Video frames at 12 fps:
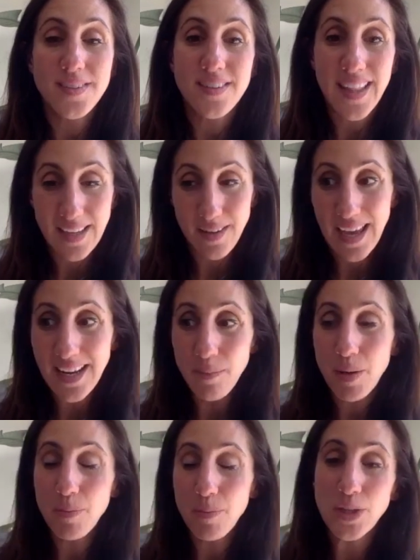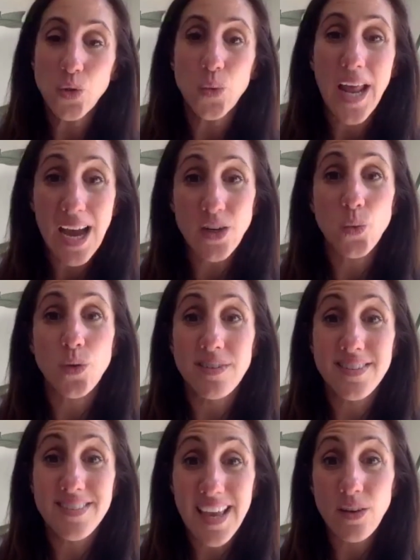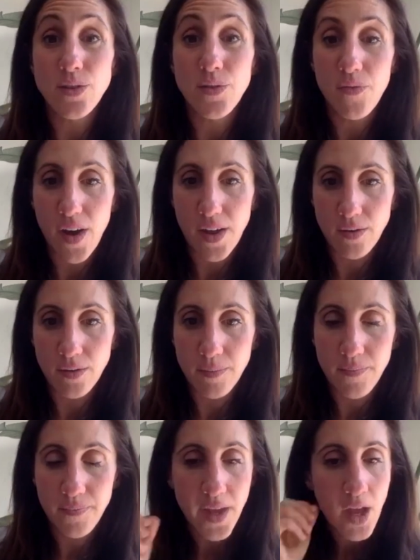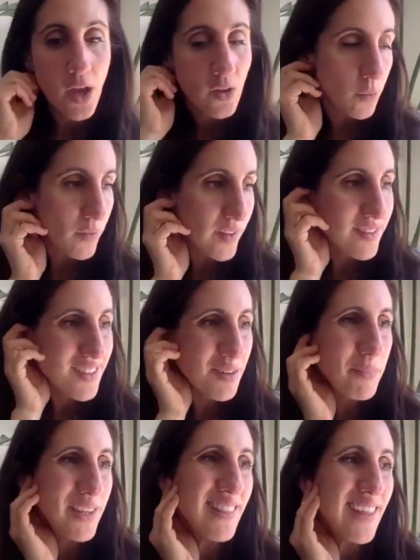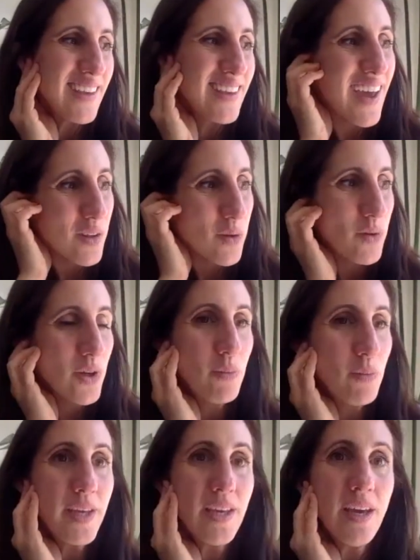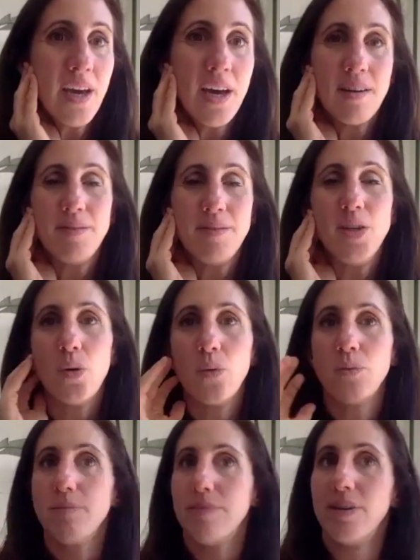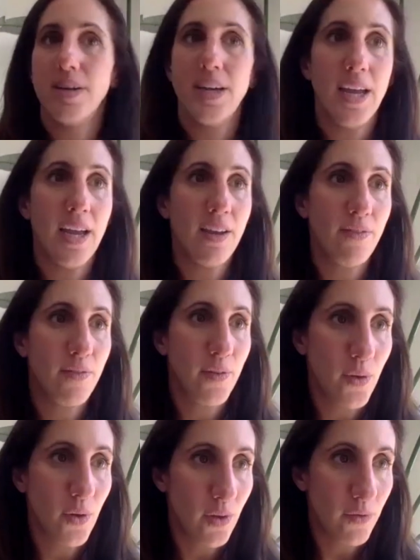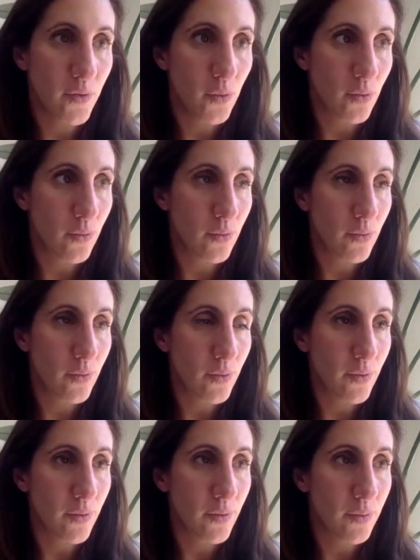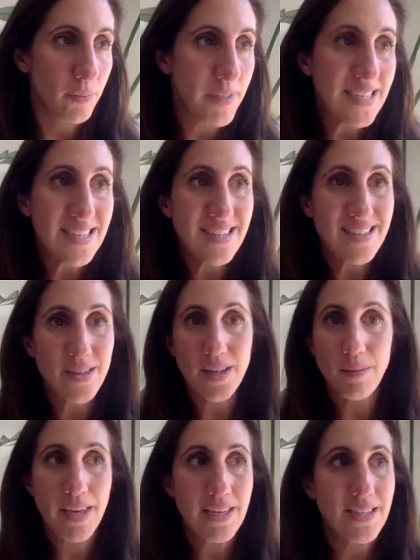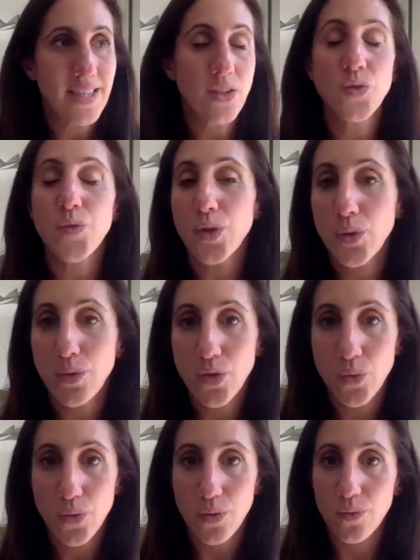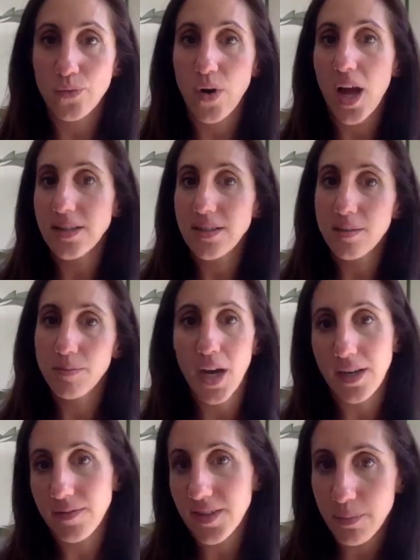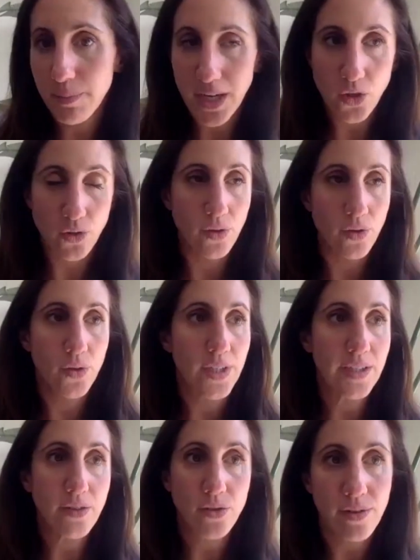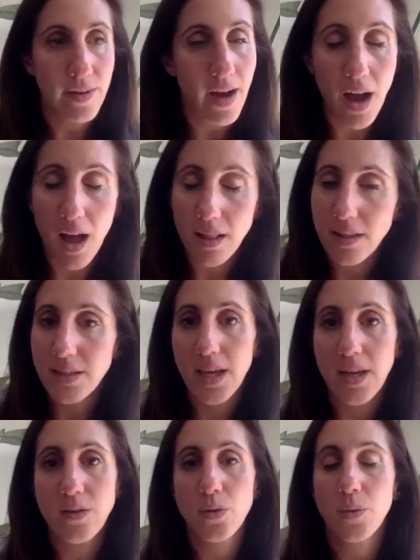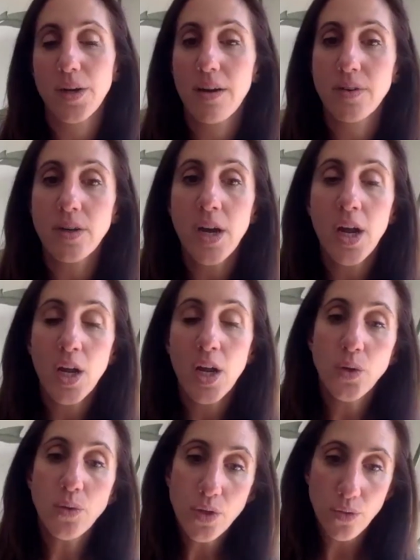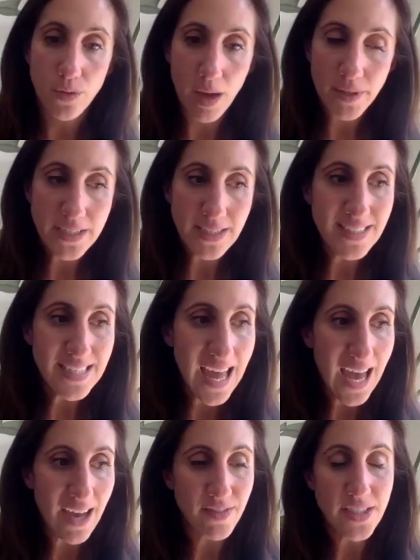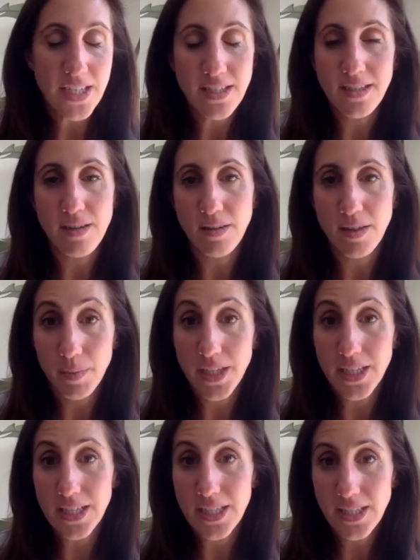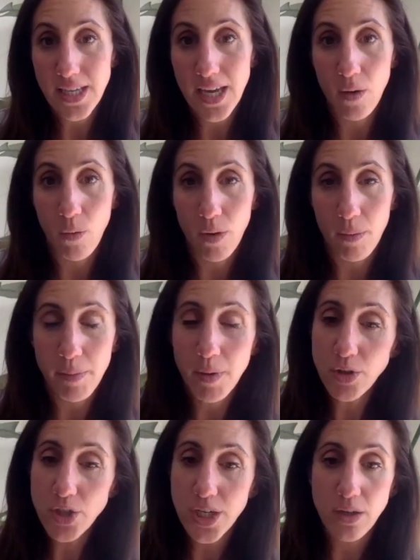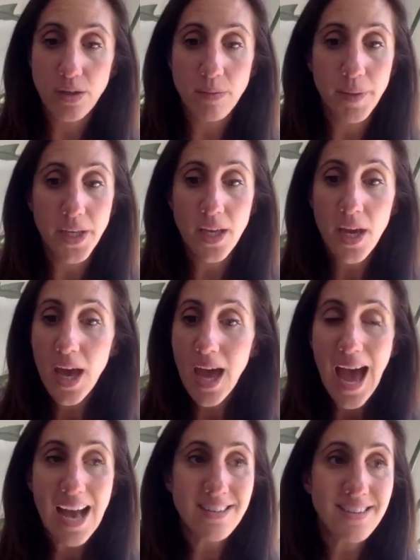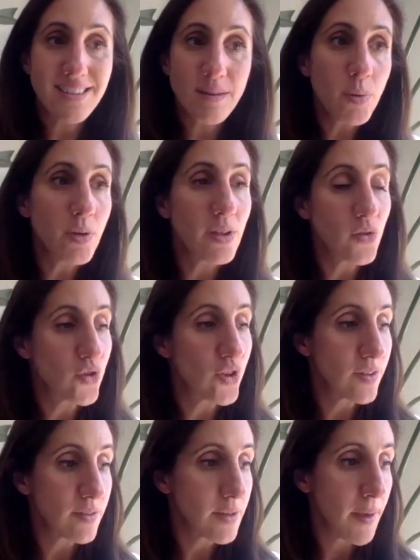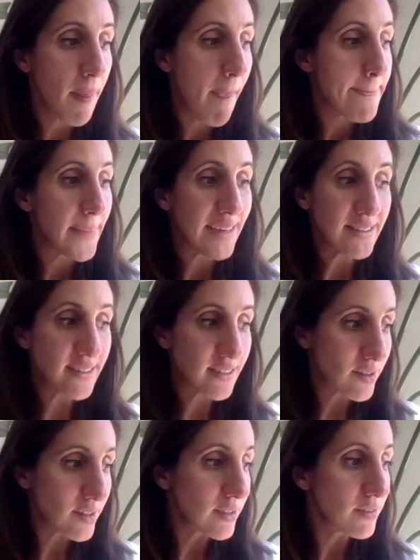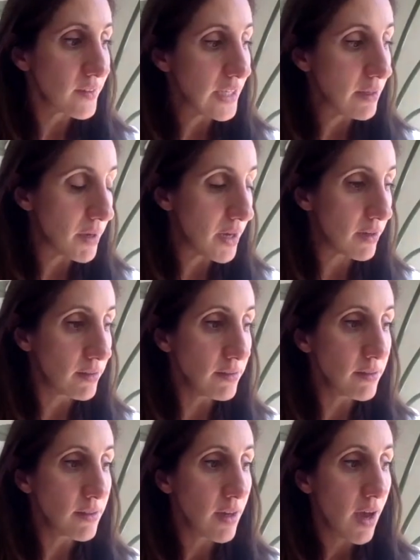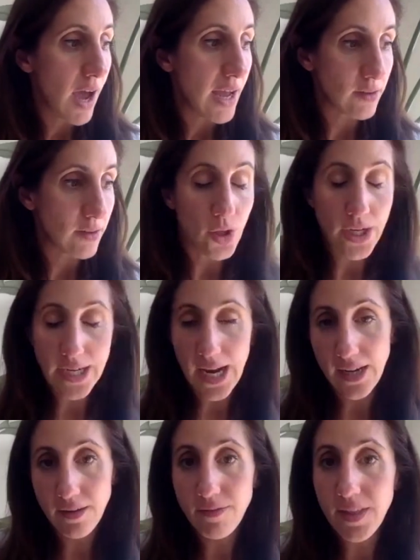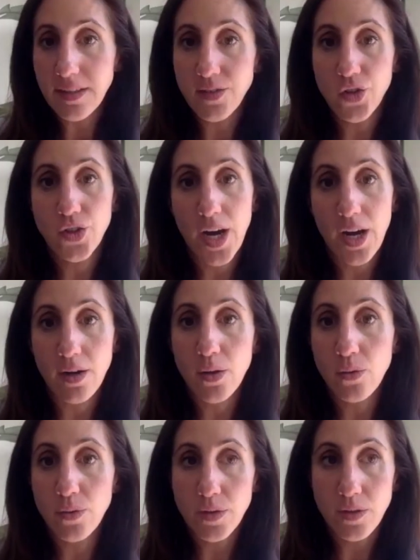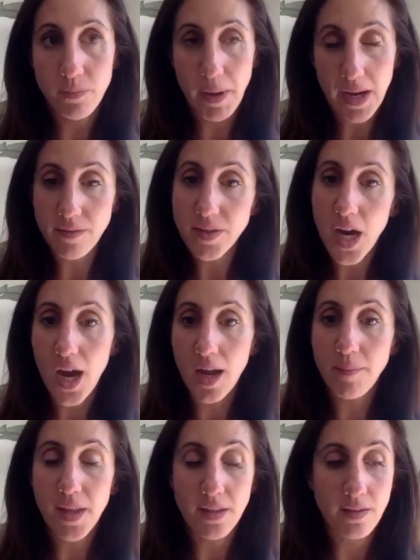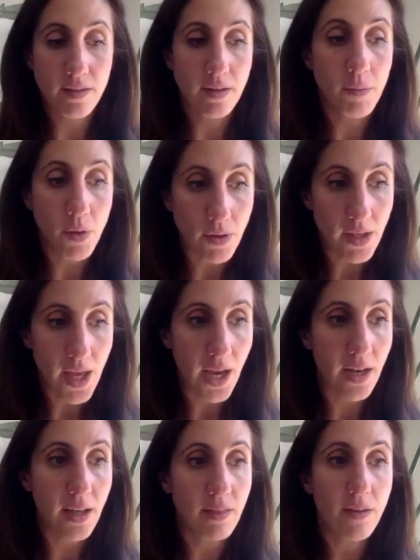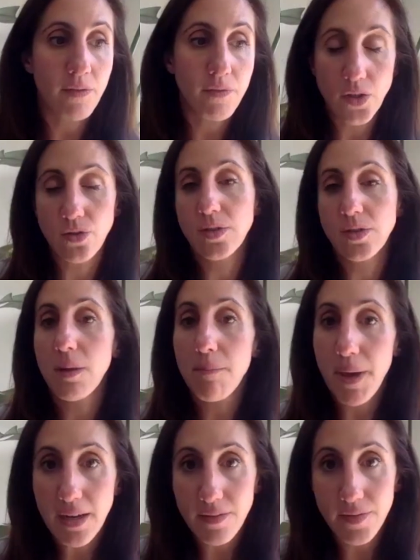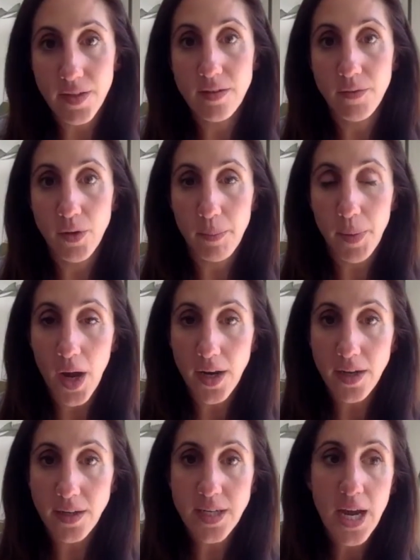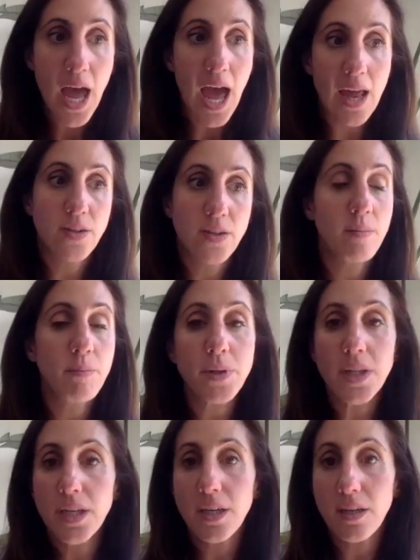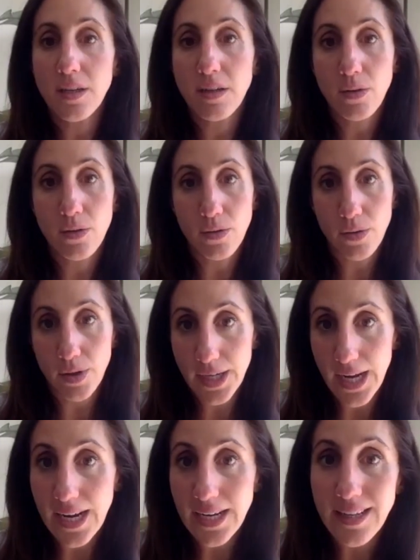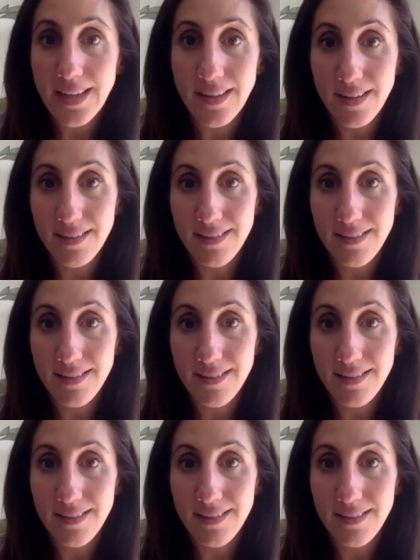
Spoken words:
like getting people into an actual sales funnel. So this could mean, like, yeah, you could be, if your business, it makes sense for you to sort of run some kind of special during certain holidays or whatever, you could do that, but it doesn't have to necessarily be a discount or promotion. It could be as simple as just a series of emails and creative that's shared through a span of time, that's communicating the features and the benefits of your product, and simply creating